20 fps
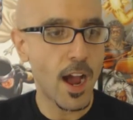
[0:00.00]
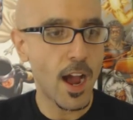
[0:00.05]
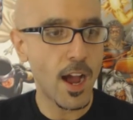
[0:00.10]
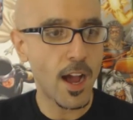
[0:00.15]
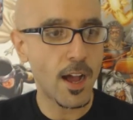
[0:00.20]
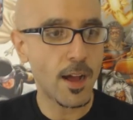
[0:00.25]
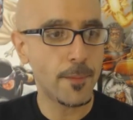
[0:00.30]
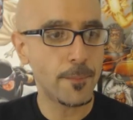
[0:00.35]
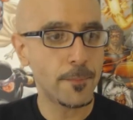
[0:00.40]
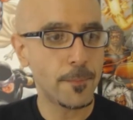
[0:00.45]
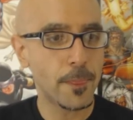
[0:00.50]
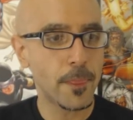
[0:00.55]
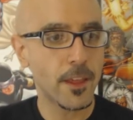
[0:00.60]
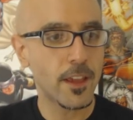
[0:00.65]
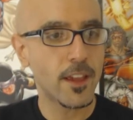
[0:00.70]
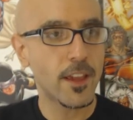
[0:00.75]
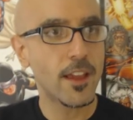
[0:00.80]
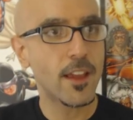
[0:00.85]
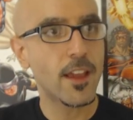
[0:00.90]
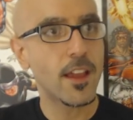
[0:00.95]

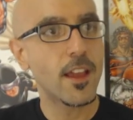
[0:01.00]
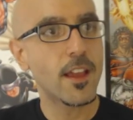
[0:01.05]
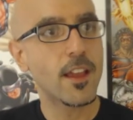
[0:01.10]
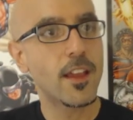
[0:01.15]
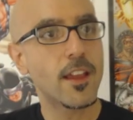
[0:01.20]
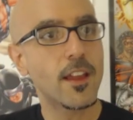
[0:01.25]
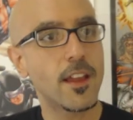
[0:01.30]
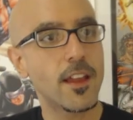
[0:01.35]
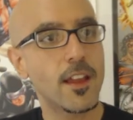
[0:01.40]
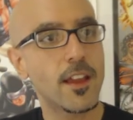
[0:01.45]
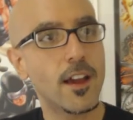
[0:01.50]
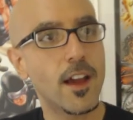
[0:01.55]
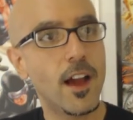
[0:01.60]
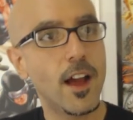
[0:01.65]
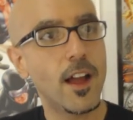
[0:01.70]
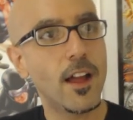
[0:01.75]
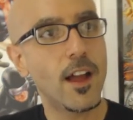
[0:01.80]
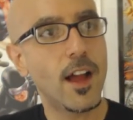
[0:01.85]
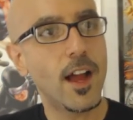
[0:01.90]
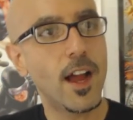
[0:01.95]

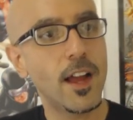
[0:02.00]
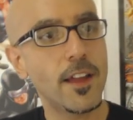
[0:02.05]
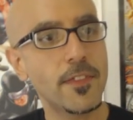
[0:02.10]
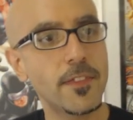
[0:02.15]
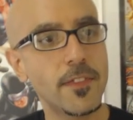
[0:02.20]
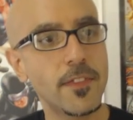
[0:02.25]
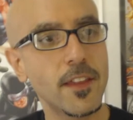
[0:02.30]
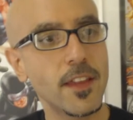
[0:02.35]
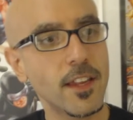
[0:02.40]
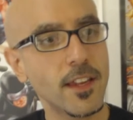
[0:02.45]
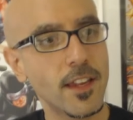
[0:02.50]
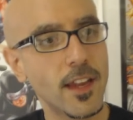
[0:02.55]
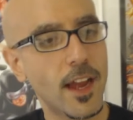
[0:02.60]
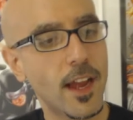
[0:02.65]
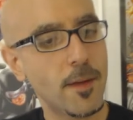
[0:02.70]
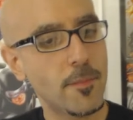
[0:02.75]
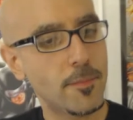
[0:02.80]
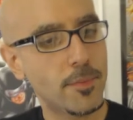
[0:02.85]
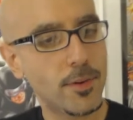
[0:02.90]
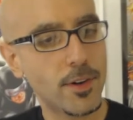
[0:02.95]
I think
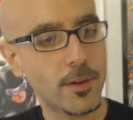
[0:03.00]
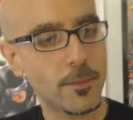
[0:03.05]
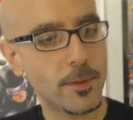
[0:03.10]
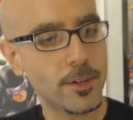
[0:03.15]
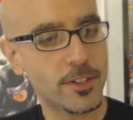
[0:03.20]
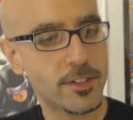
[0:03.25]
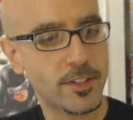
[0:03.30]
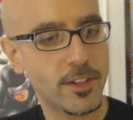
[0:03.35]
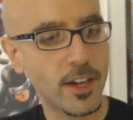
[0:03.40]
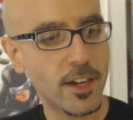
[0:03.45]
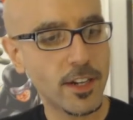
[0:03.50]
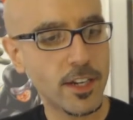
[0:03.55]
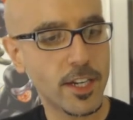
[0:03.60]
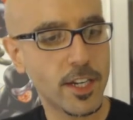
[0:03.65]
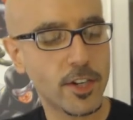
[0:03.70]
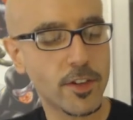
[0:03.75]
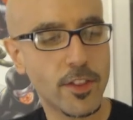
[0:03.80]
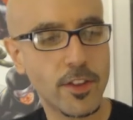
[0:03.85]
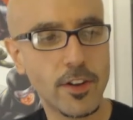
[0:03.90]
I'm pretty much done here.